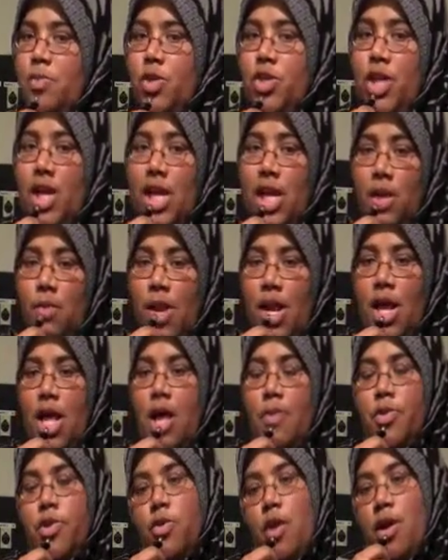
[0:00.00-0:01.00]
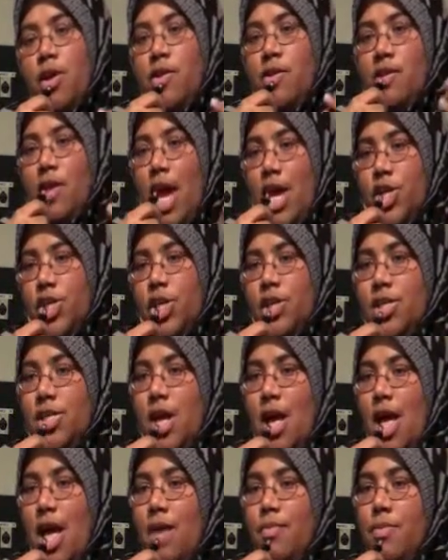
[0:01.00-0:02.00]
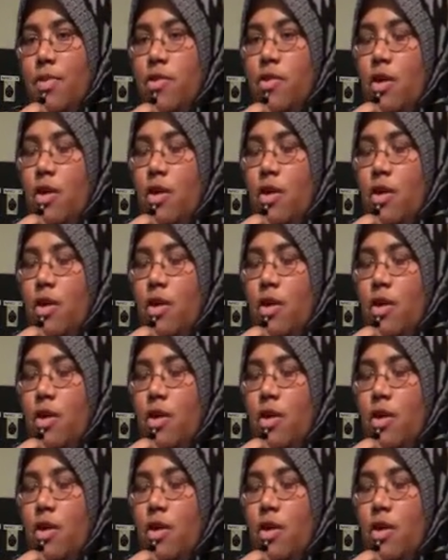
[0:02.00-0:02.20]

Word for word: particularly when it comes to our discussion time.